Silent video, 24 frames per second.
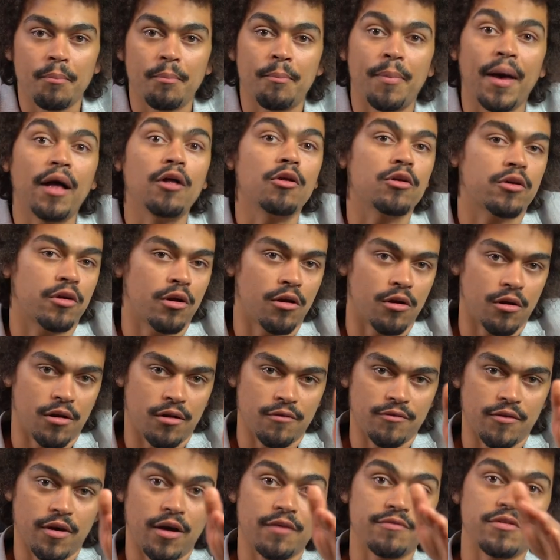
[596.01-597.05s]
bell
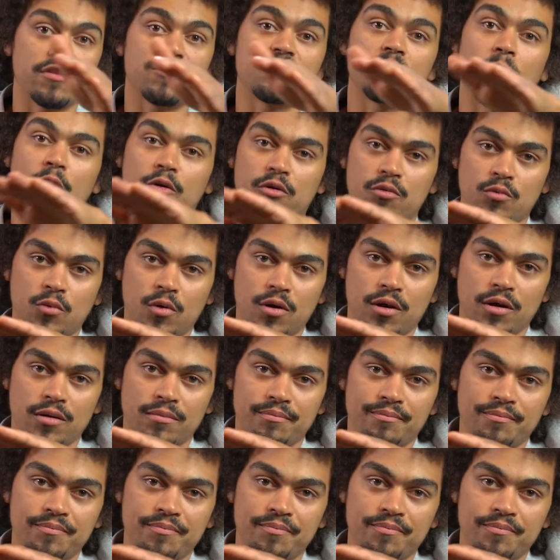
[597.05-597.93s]
curve of the spoken word.